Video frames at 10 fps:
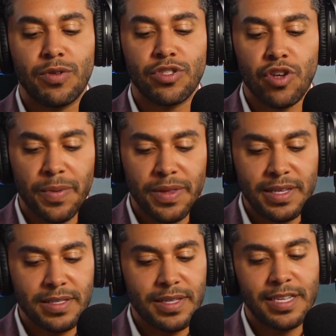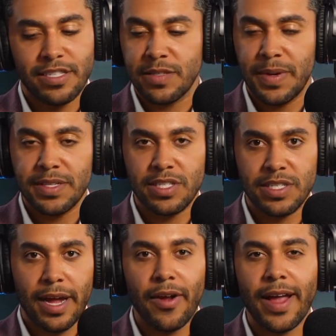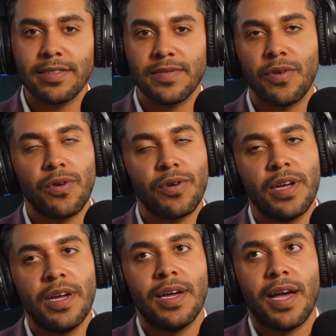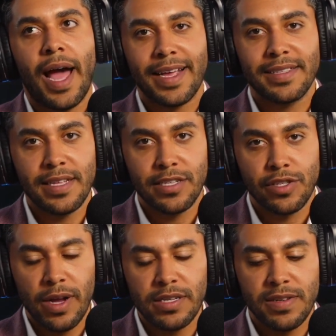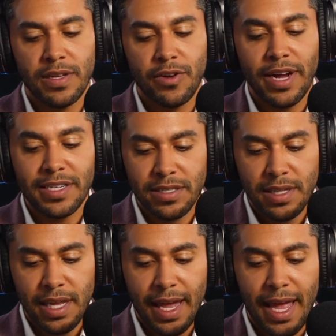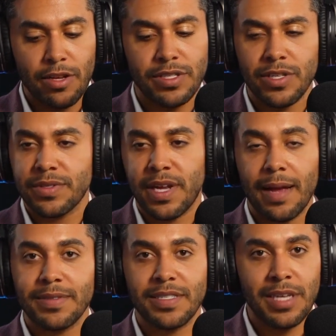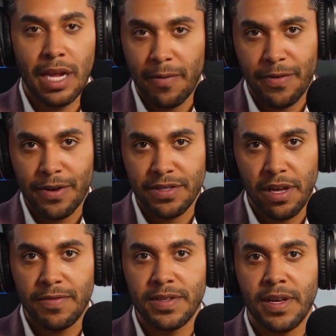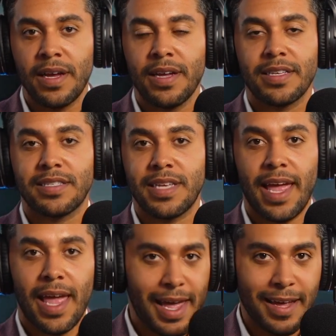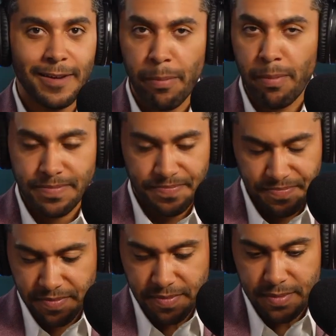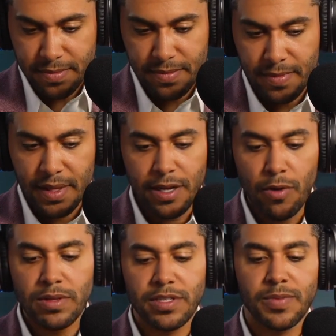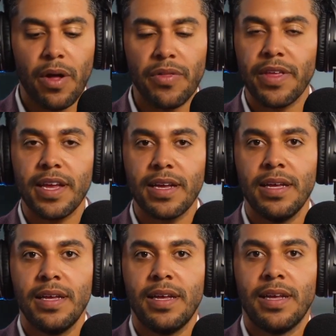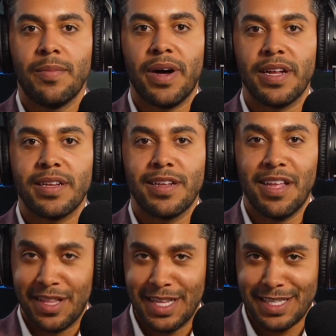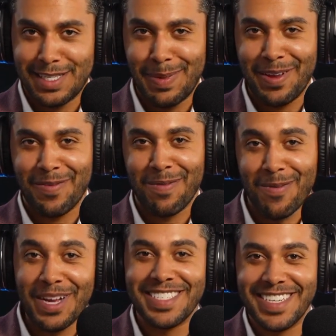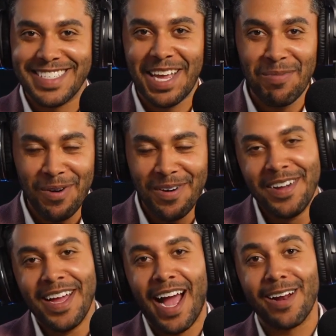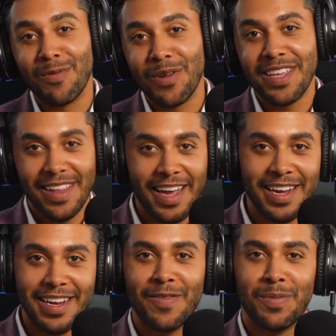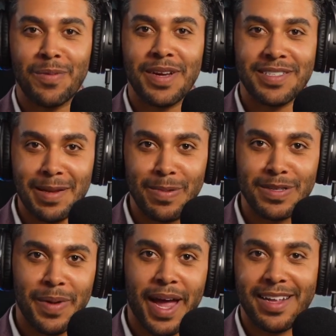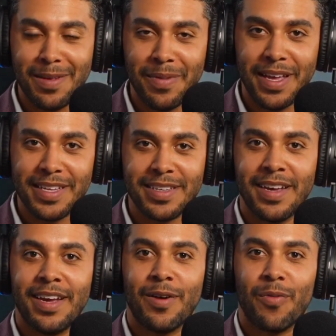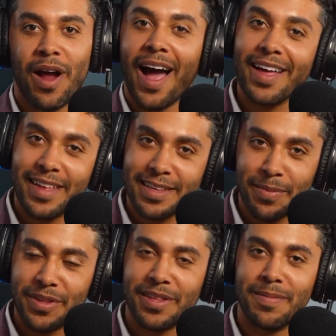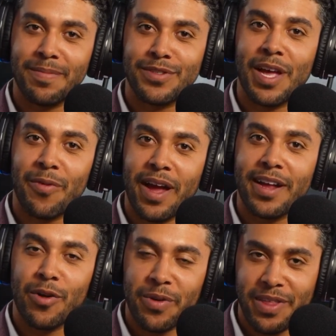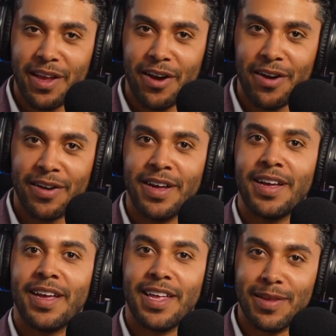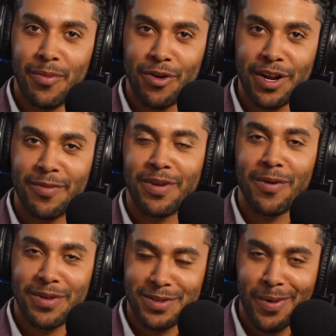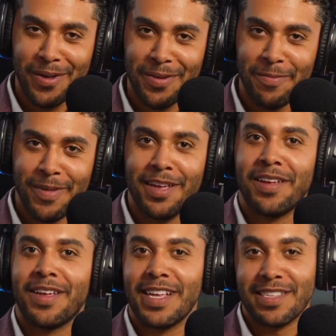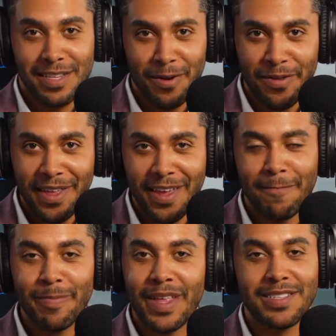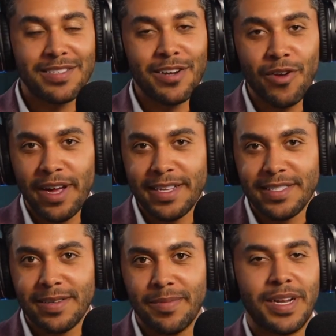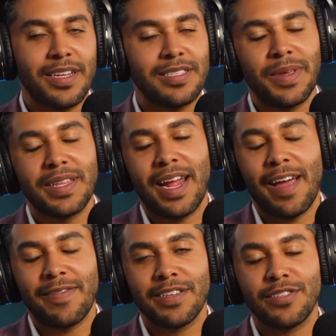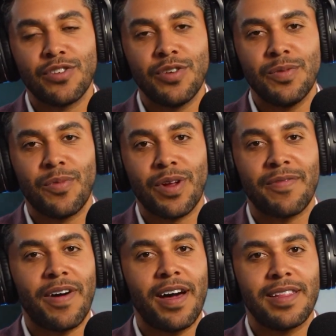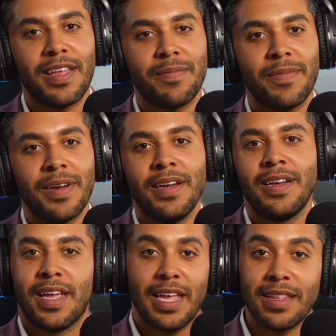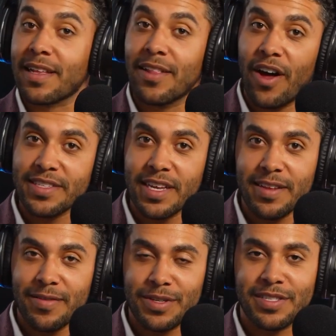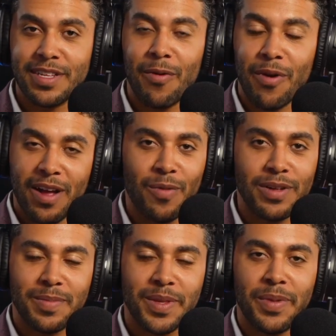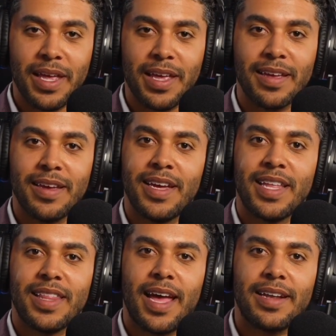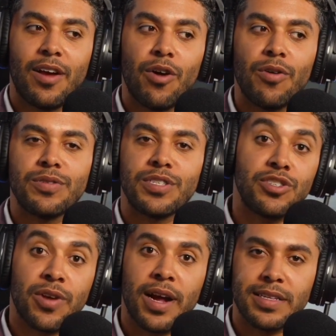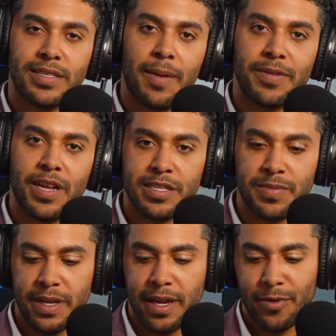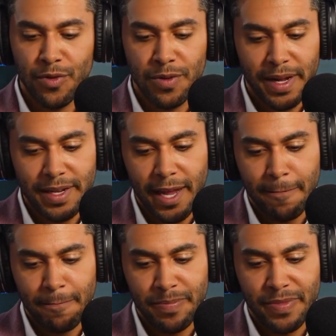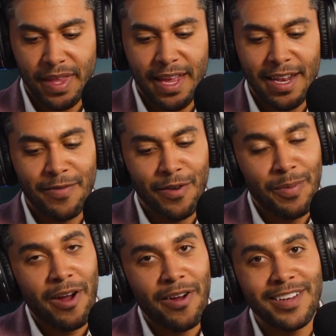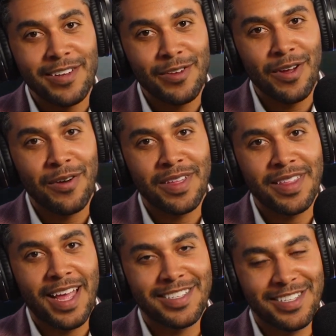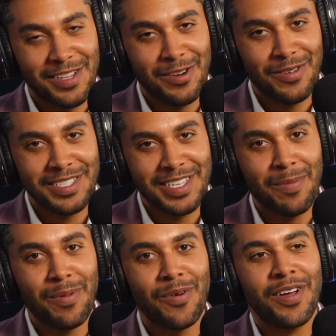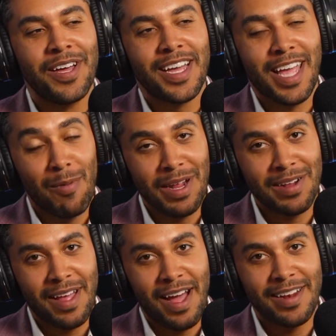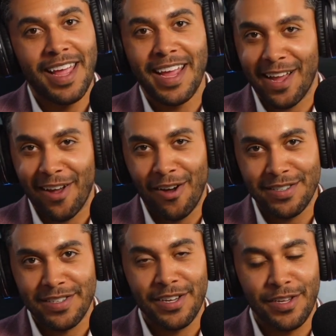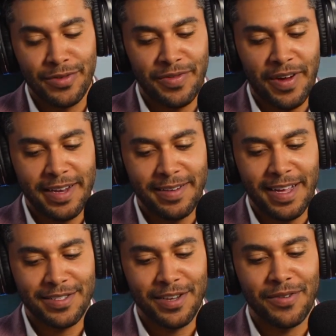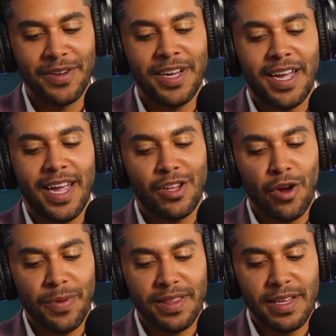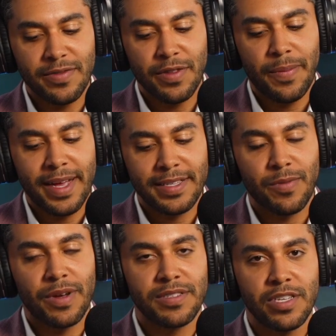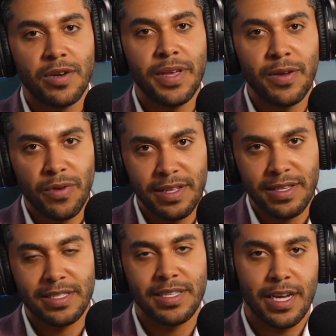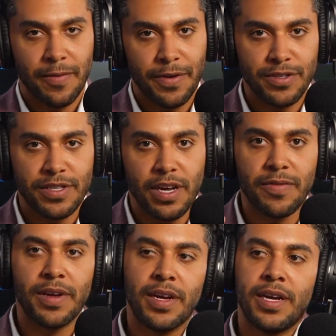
to interpret things and say, she's busy, she's got her hands full, I can take this graciously. And there's still times to stand up for yourself, to say, hey, I know it's a small thing, but this is speaking from a recent example. I'd really like it if you put my slippers back in the place where I like to put them, so that way I know where they are in the morning when I want to wear them. It's a little thing, it's an annoyance, but it doesn't mean that I have to assume when I find them in the closet, which is not where I want them to be, that, oh, she's trying to sabotage me and ruin my day. And if you're married, you know that a little example can mean a lot and can cause a huge fight. And so interpreting things for the best while still being willing to stick up for yourself,